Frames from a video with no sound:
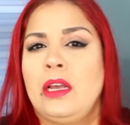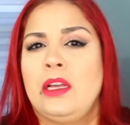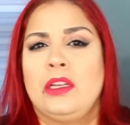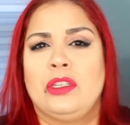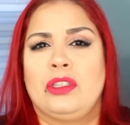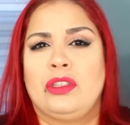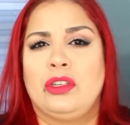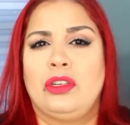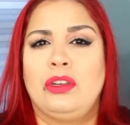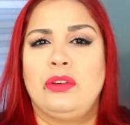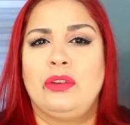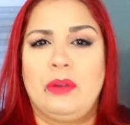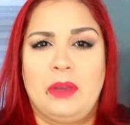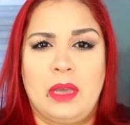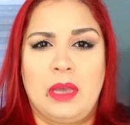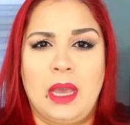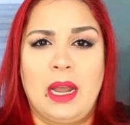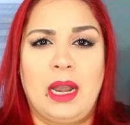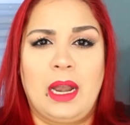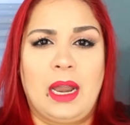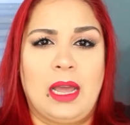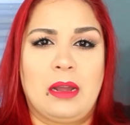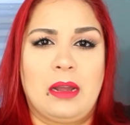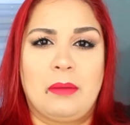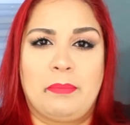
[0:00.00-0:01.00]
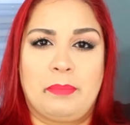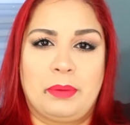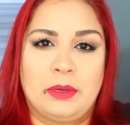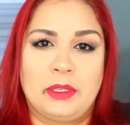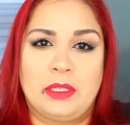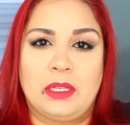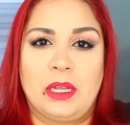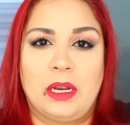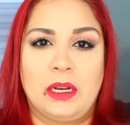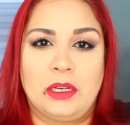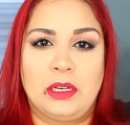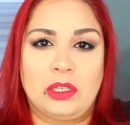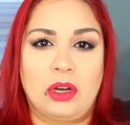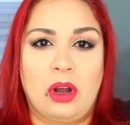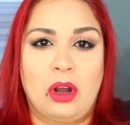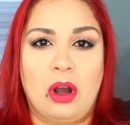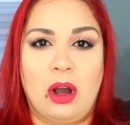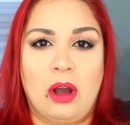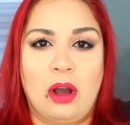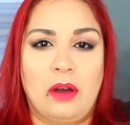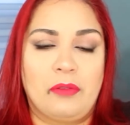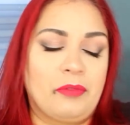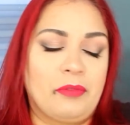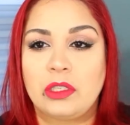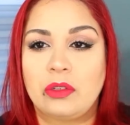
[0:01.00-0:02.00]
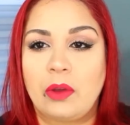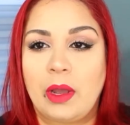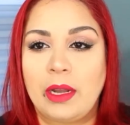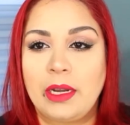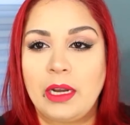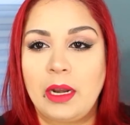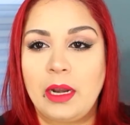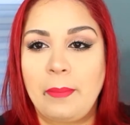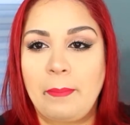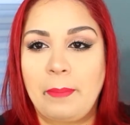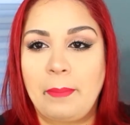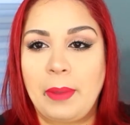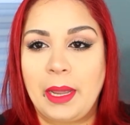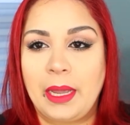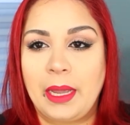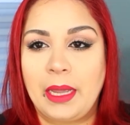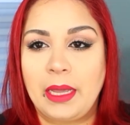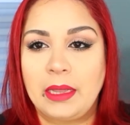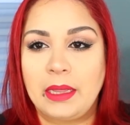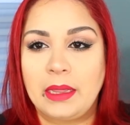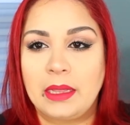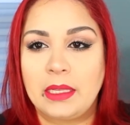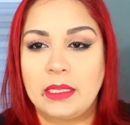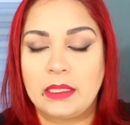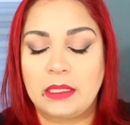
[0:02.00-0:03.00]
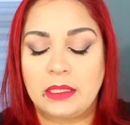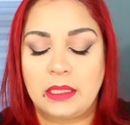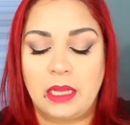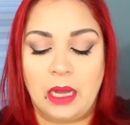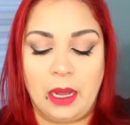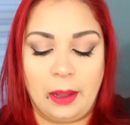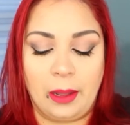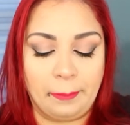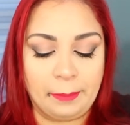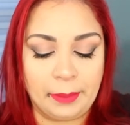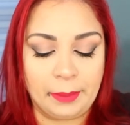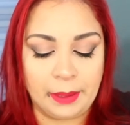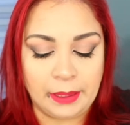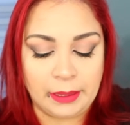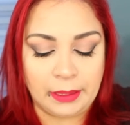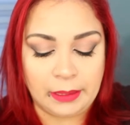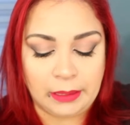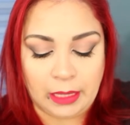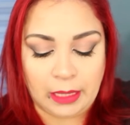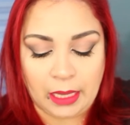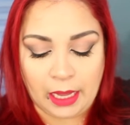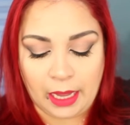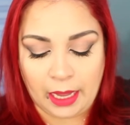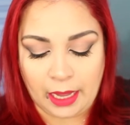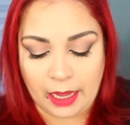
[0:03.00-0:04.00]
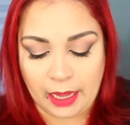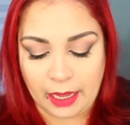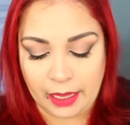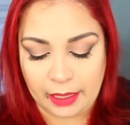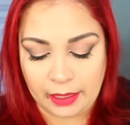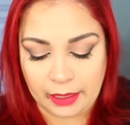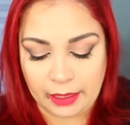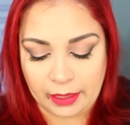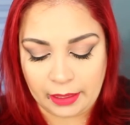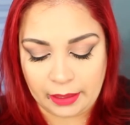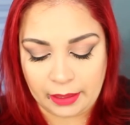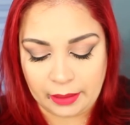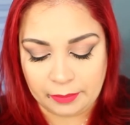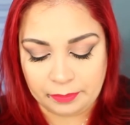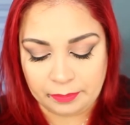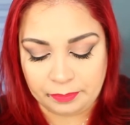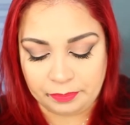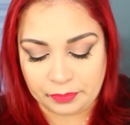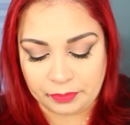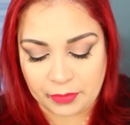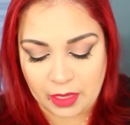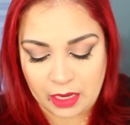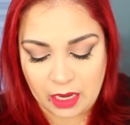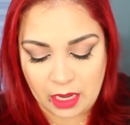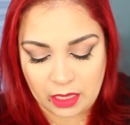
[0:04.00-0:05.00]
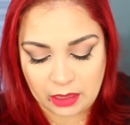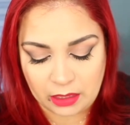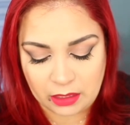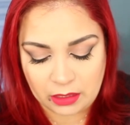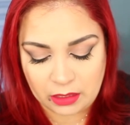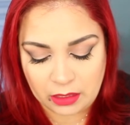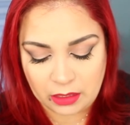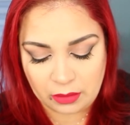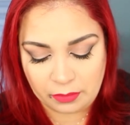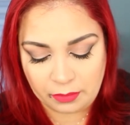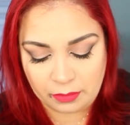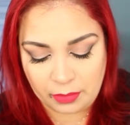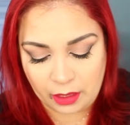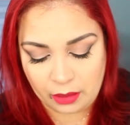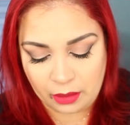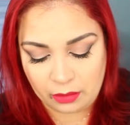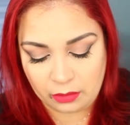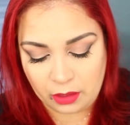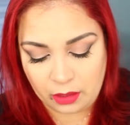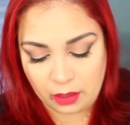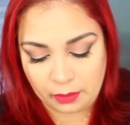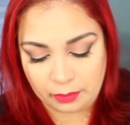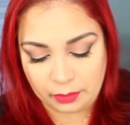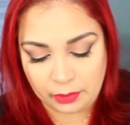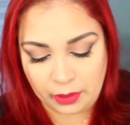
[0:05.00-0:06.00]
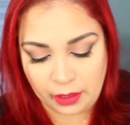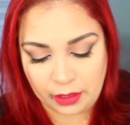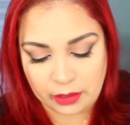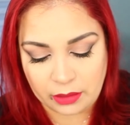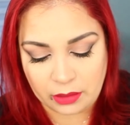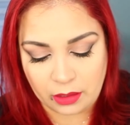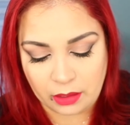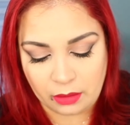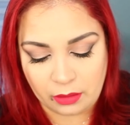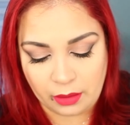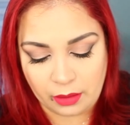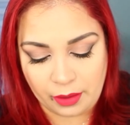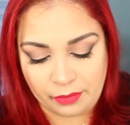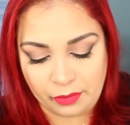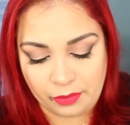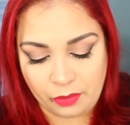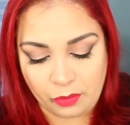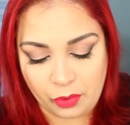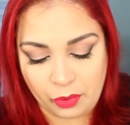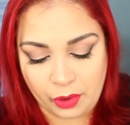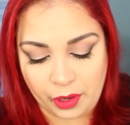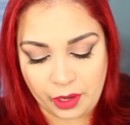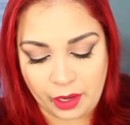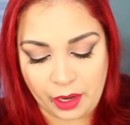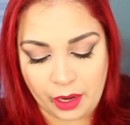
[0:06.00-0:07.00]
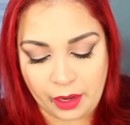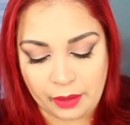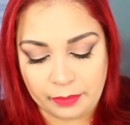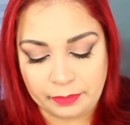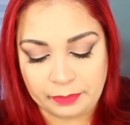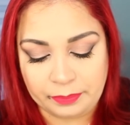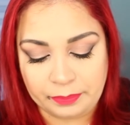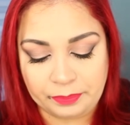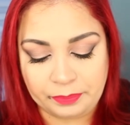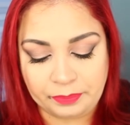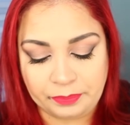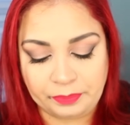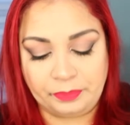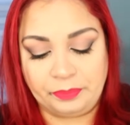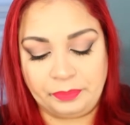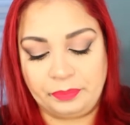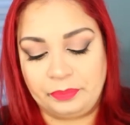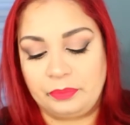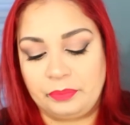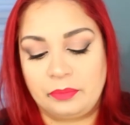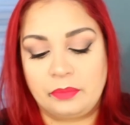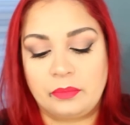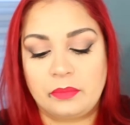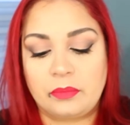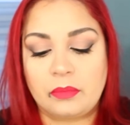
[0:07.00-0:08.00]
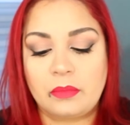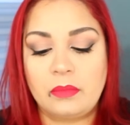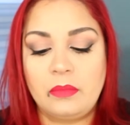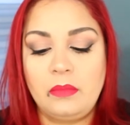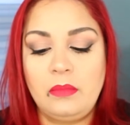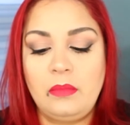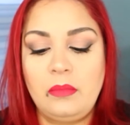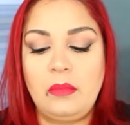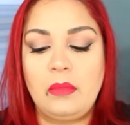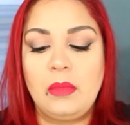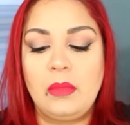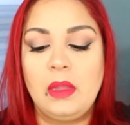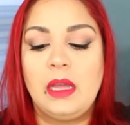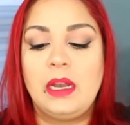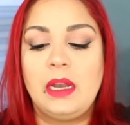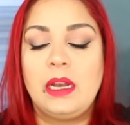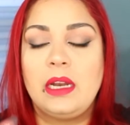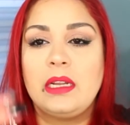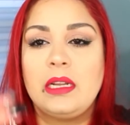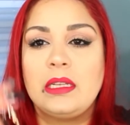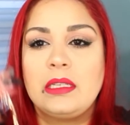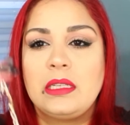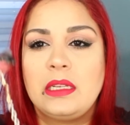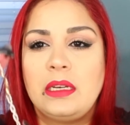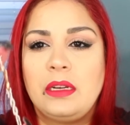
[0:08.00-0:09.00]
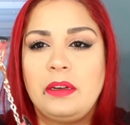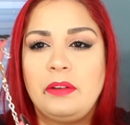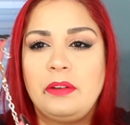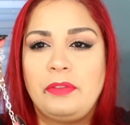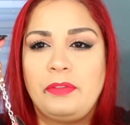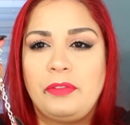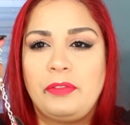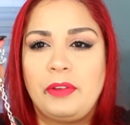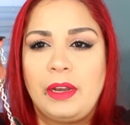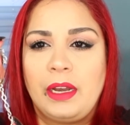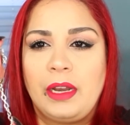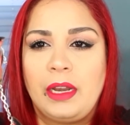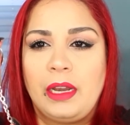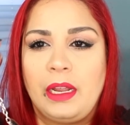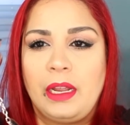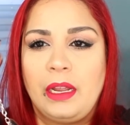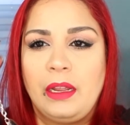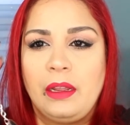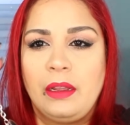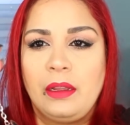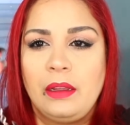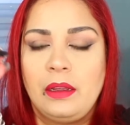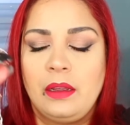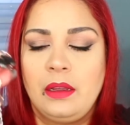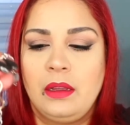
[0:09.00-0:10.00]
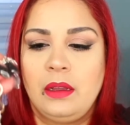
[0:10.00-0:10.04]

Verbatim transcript: So you get like a percentage off. So I ended up picking this up, and I got this in the mail a couple days ago. I haven't worn it yet, and it is an infinity.